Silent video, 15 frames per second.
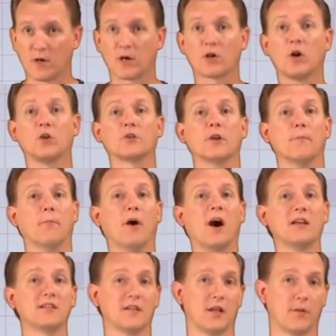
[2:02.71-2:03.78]
are called
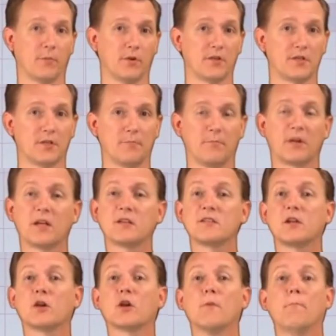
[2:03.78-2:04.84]
composite numbers because
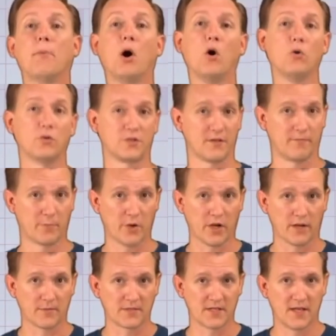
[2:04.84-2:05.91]
they're composed of
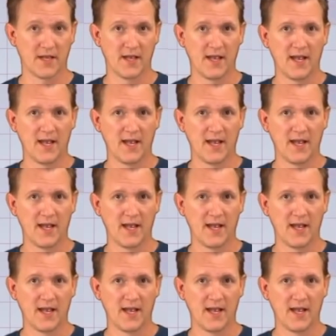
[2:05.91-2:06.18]
primes.